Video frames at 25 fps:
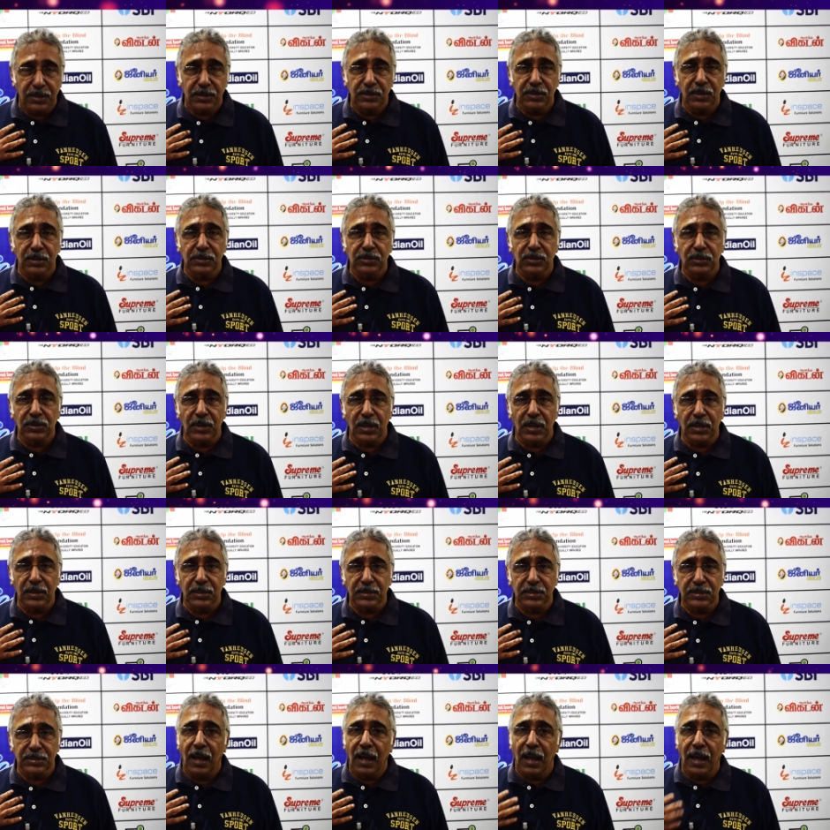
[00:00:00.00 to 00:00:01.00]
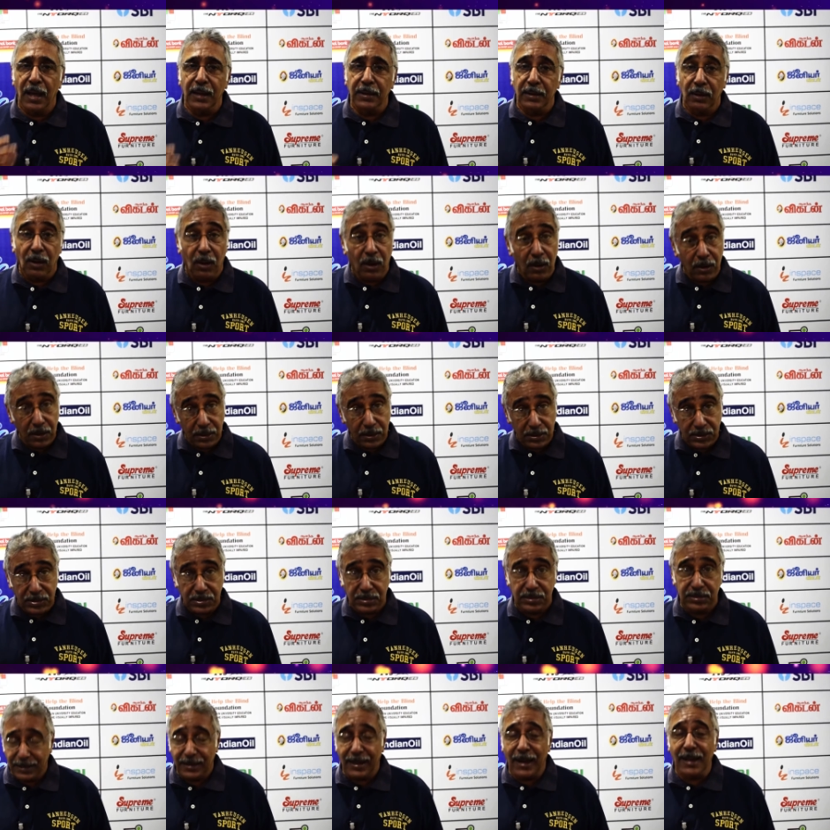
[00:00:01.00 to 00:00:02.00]
Jesudas and all
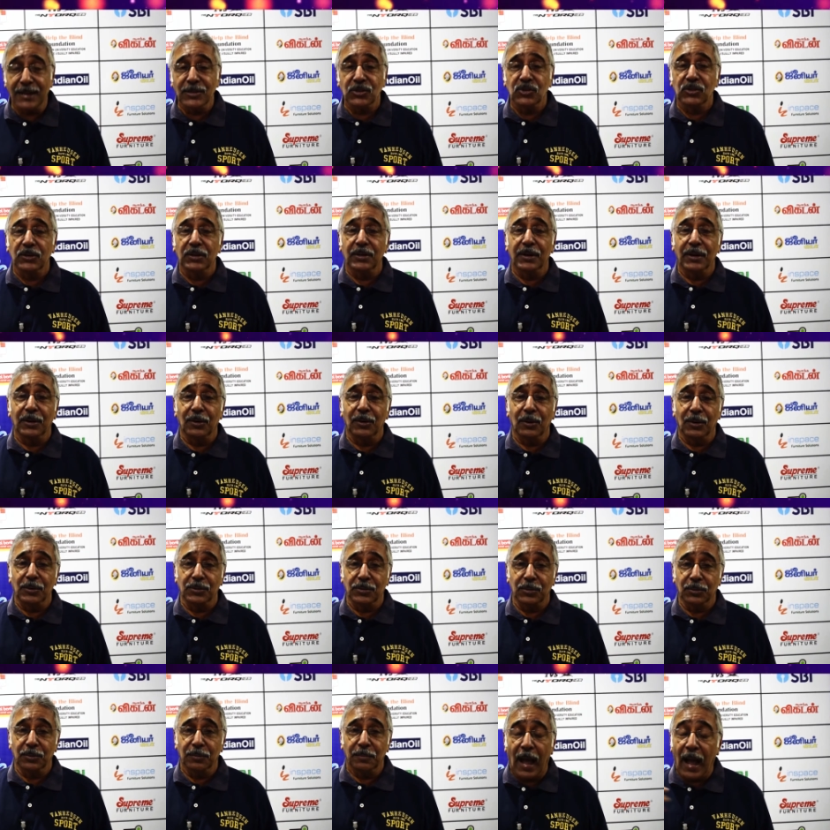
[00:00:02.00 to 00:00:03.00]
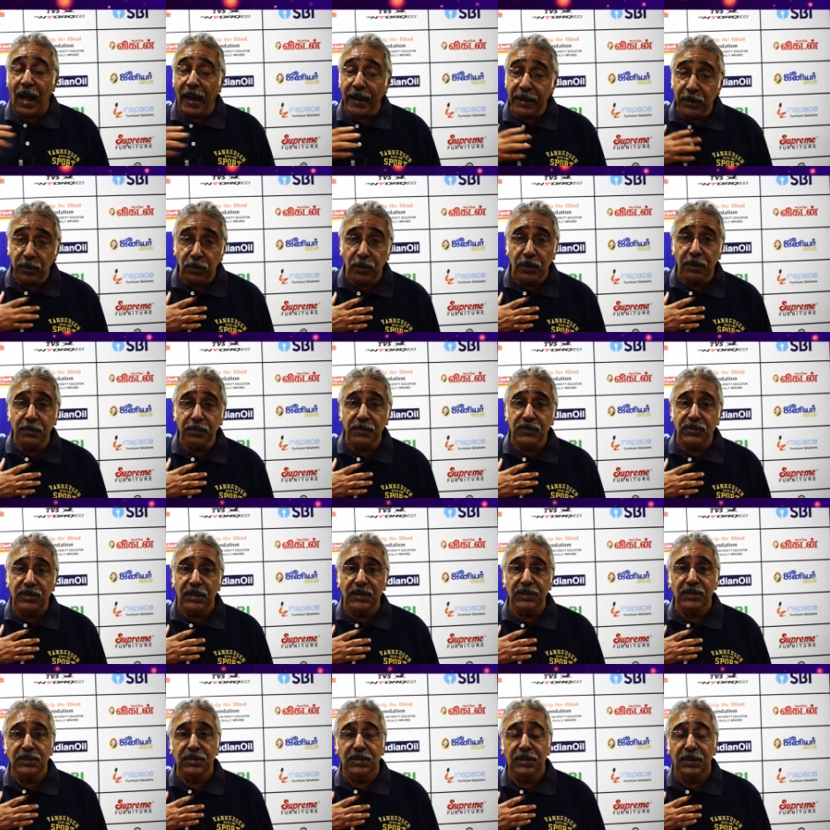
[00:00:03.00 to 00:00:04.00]
his grandchildren also. I know him
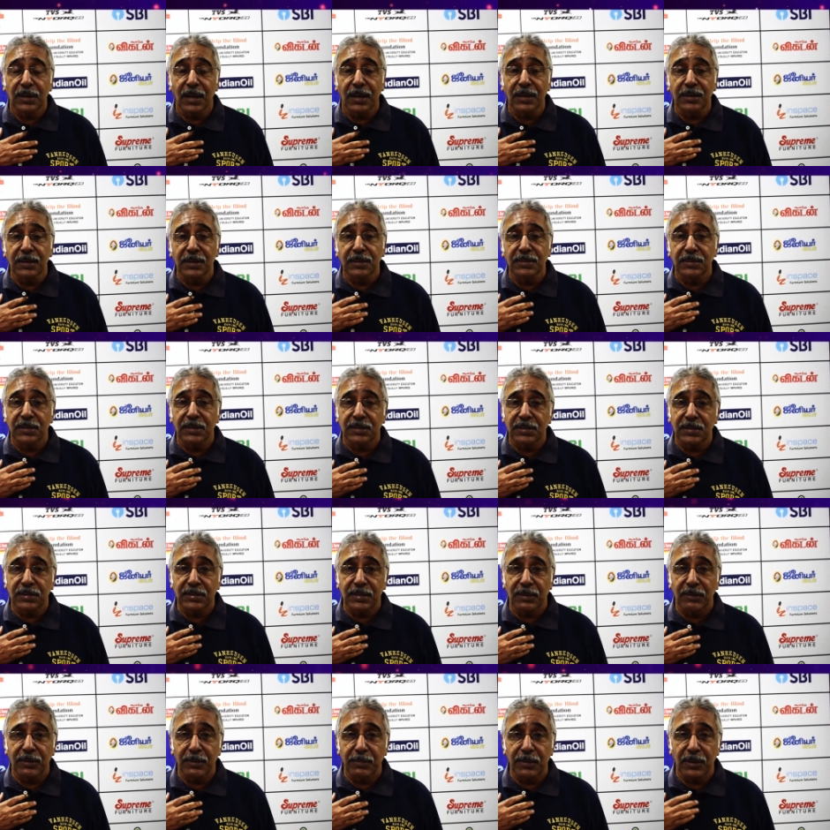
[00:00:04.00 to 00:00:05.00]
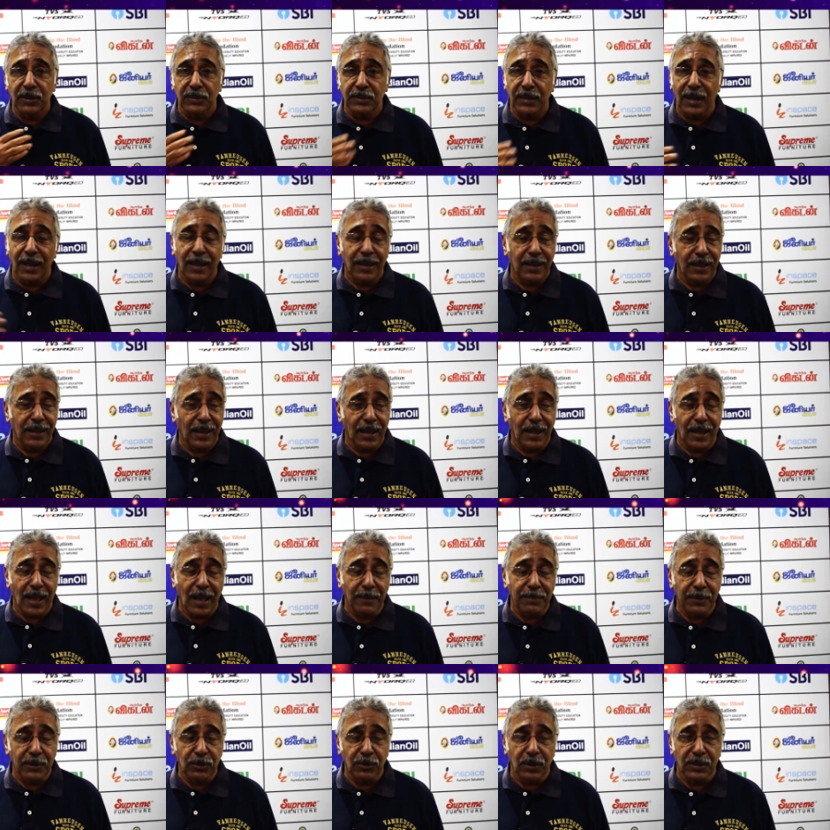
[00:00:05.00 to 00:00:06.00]
since 1967 because I, I
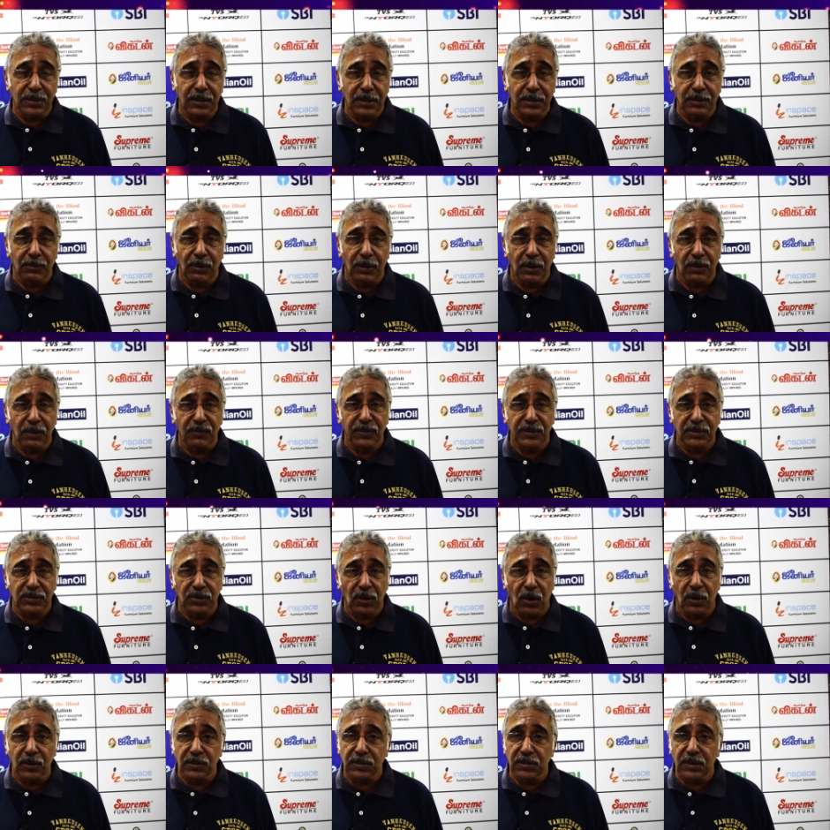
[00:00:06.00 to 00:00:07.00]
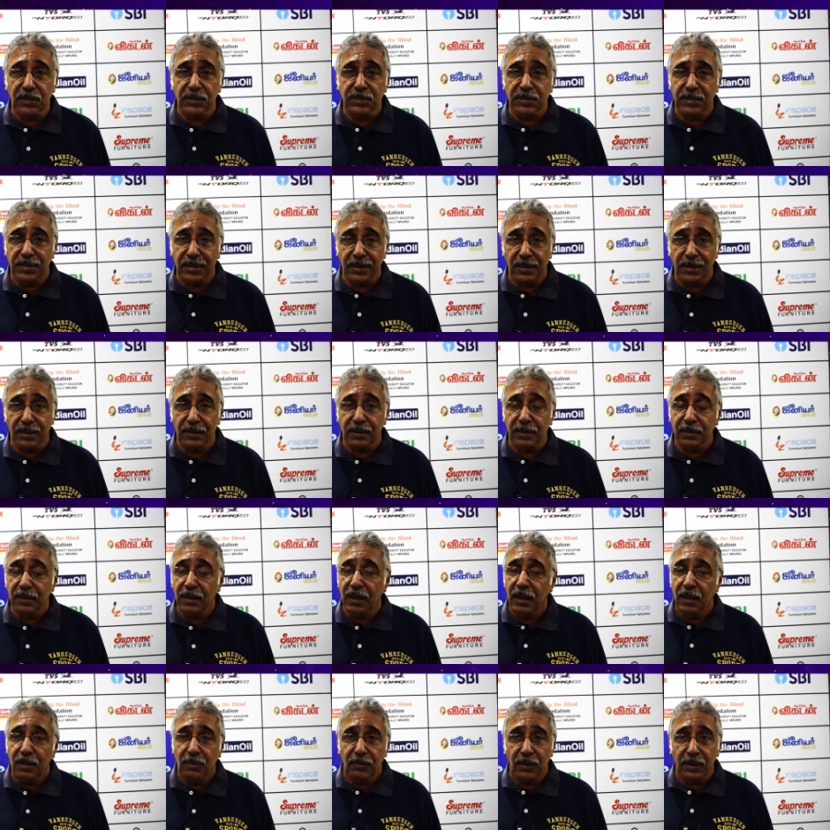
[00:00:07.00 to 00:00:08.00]
happened to attend one of his concerts here
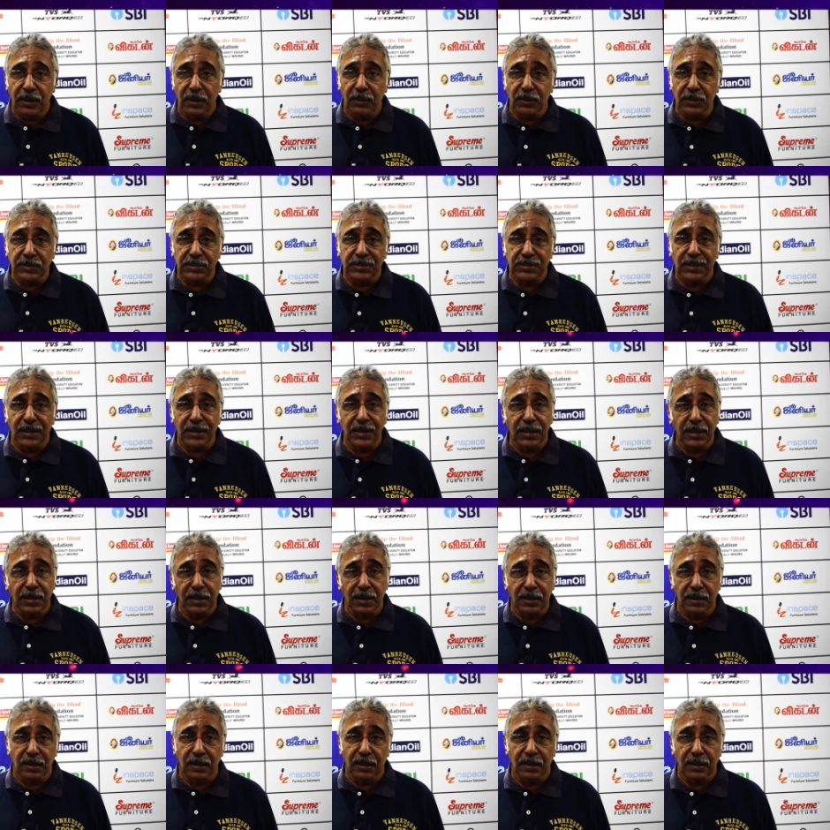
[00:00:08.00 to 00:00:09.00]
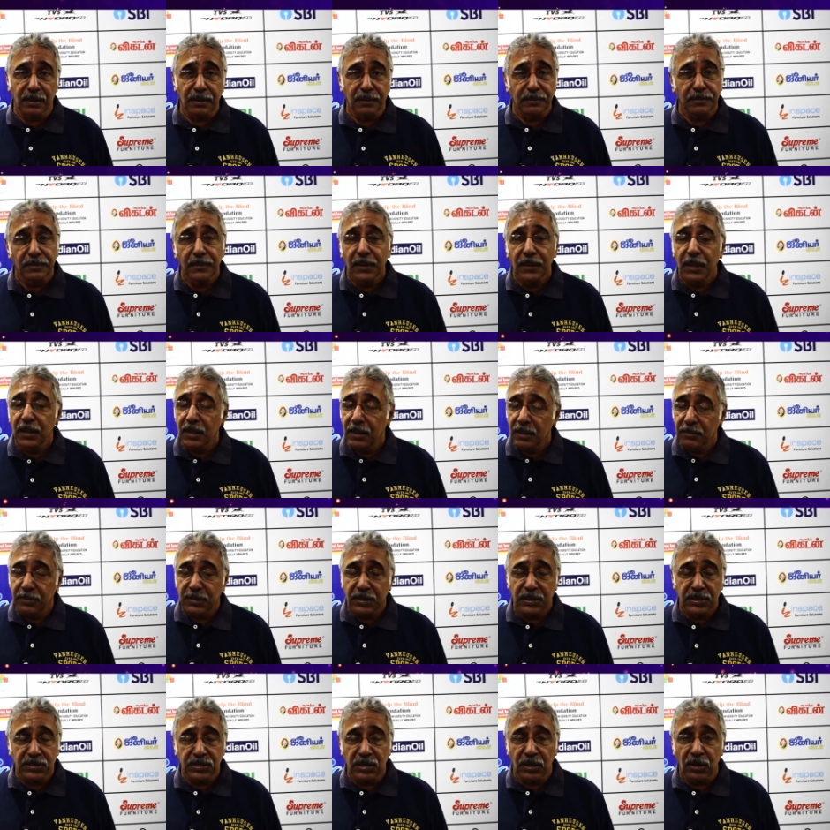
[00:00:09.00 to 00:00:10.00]
when I was studying in uh,
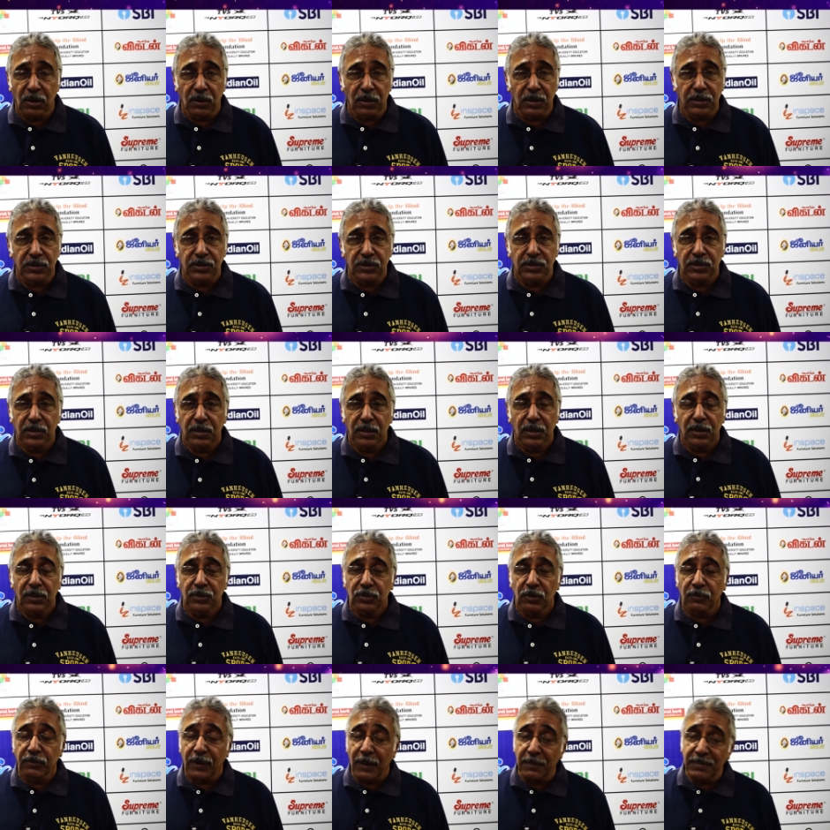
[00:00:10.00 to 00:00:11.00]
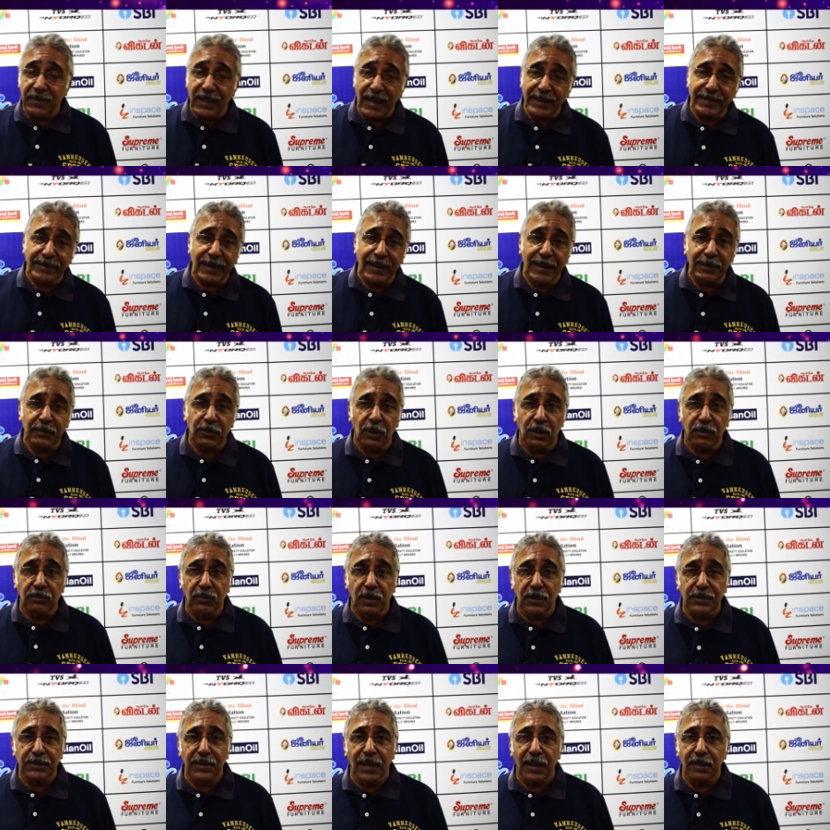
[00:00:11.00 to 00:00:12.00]
Christian College. So from that time
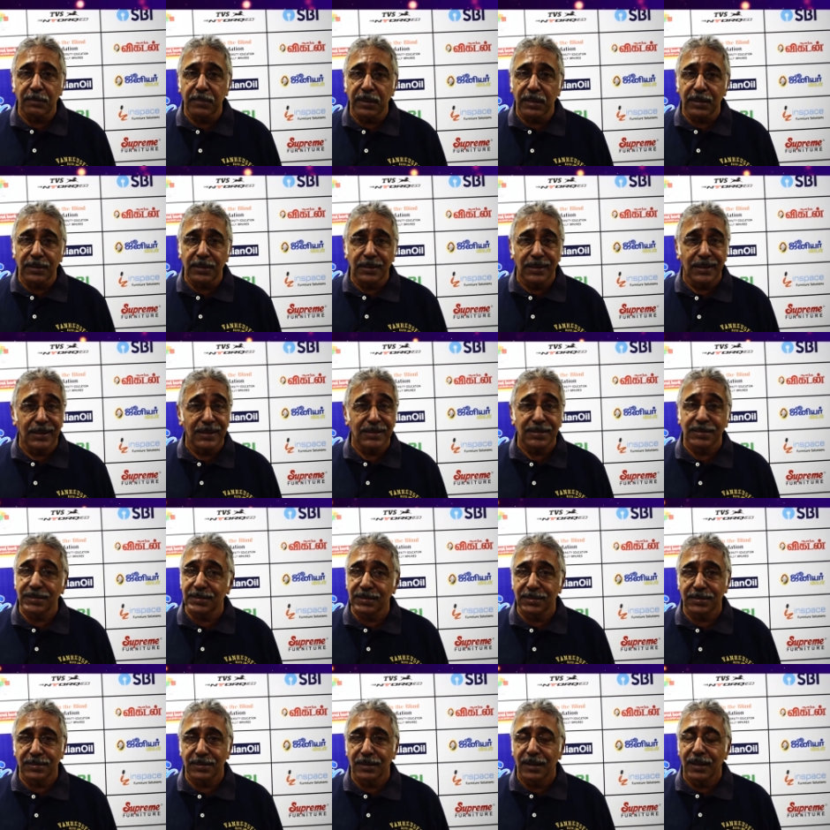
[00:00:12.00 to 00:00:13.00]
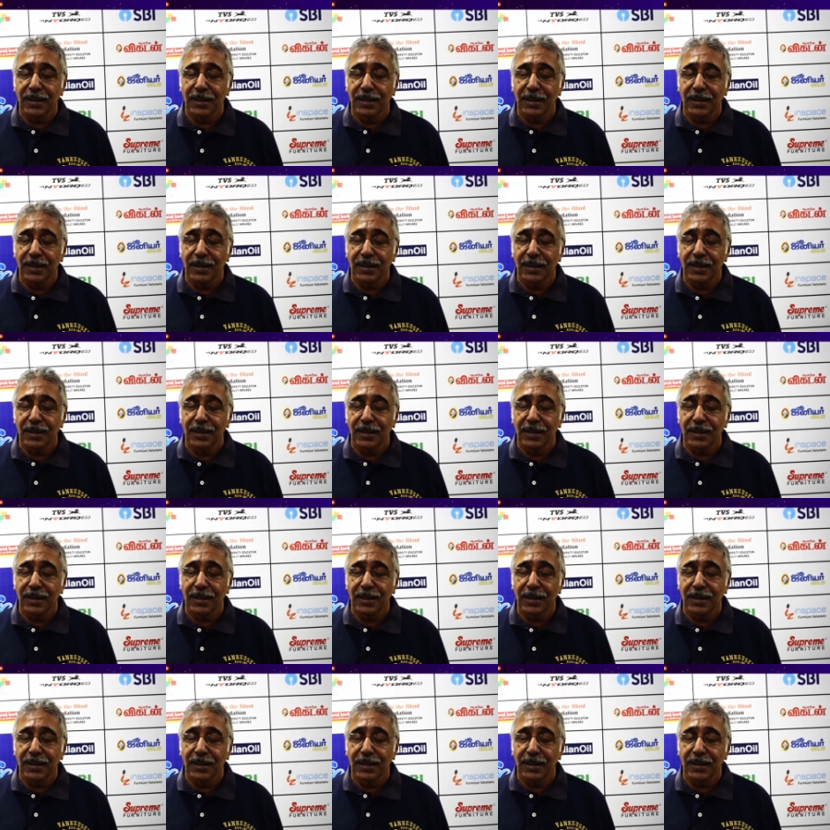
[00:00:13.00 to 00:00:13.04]
onwards, I've been his